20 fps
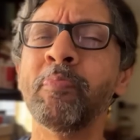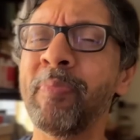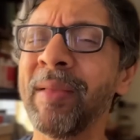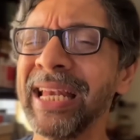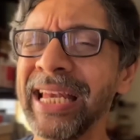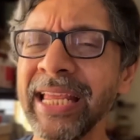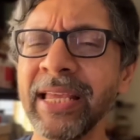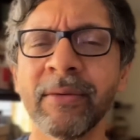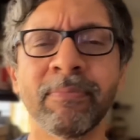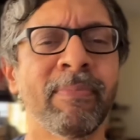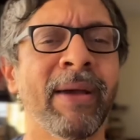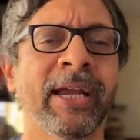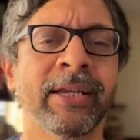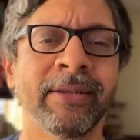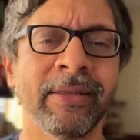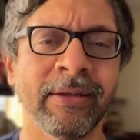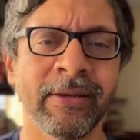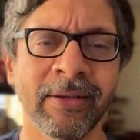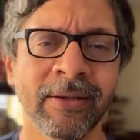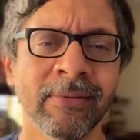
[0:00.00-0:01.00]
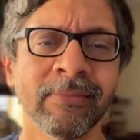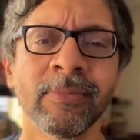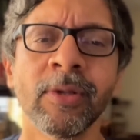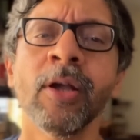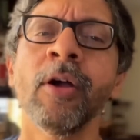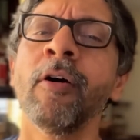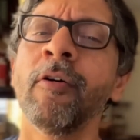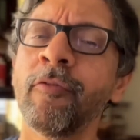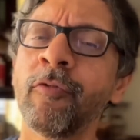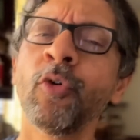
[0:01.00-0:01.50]
billion bacteria.
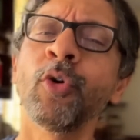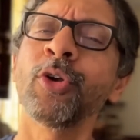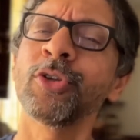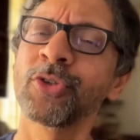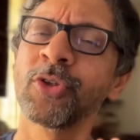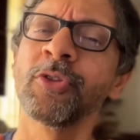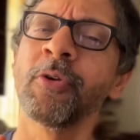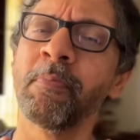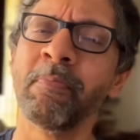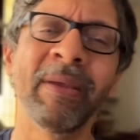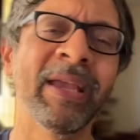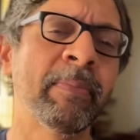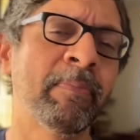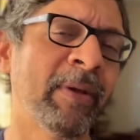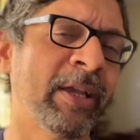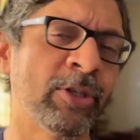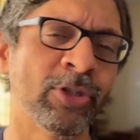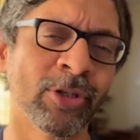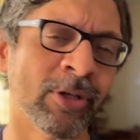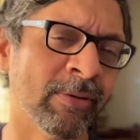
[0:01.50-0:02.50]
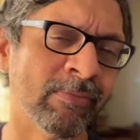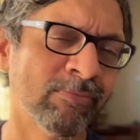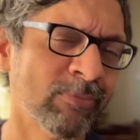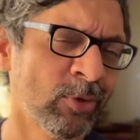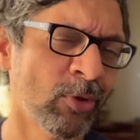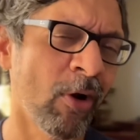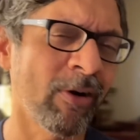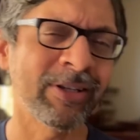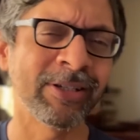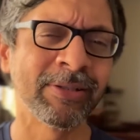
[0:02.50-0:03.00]
Focus on the big picture,
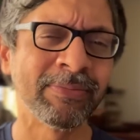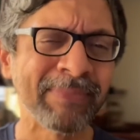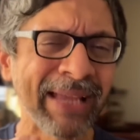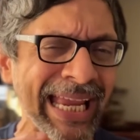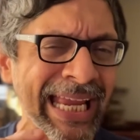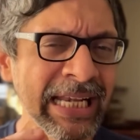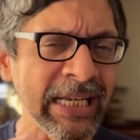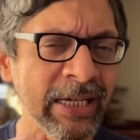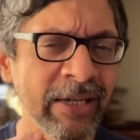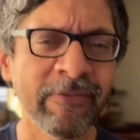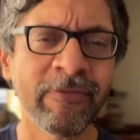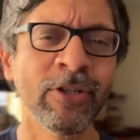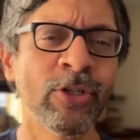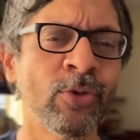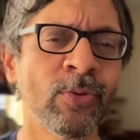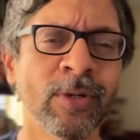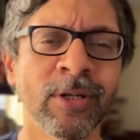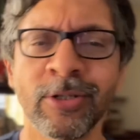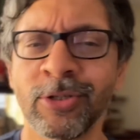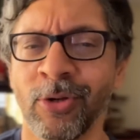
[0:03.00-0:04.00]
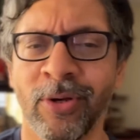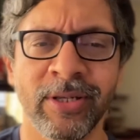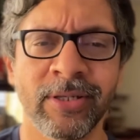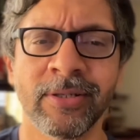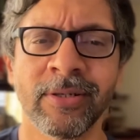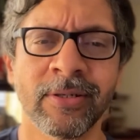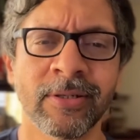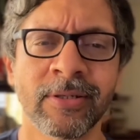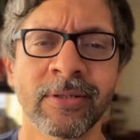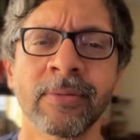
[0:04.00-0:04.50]
not individual
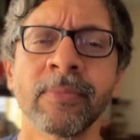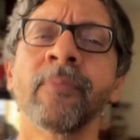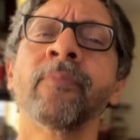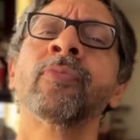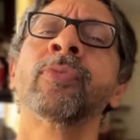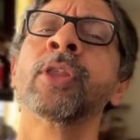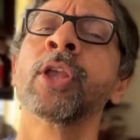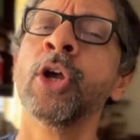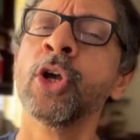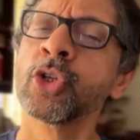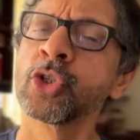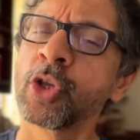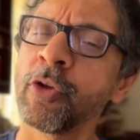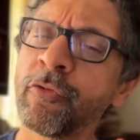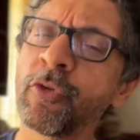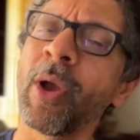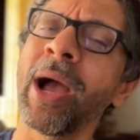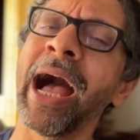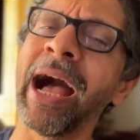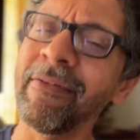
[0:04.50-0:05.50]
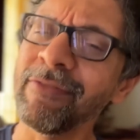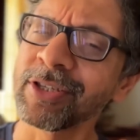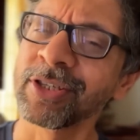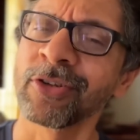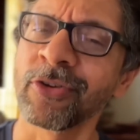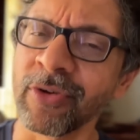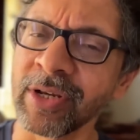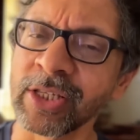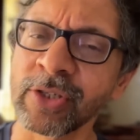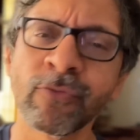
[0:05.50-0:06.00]
choices. So if you have a
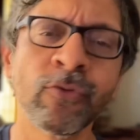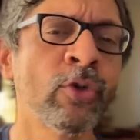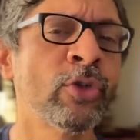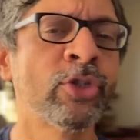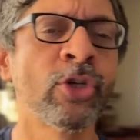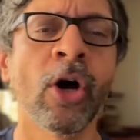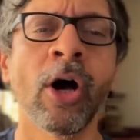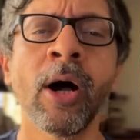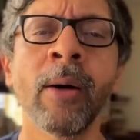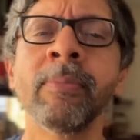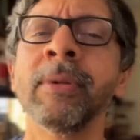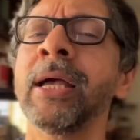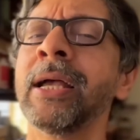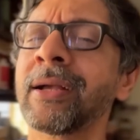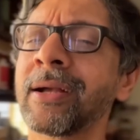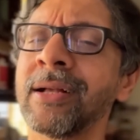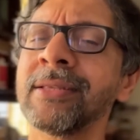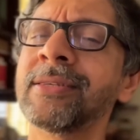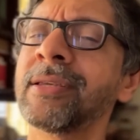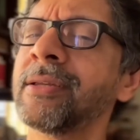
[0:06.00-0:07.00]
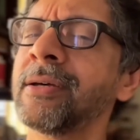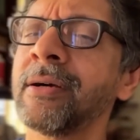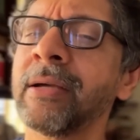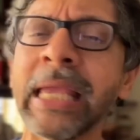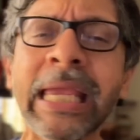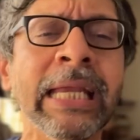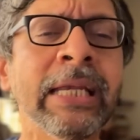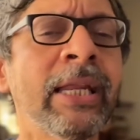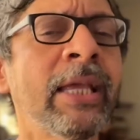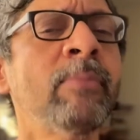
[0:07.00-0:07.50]
stressful job, consider
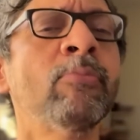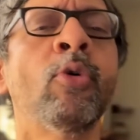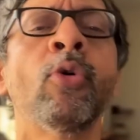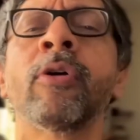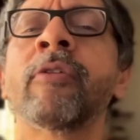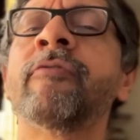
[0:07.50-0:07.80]
eating more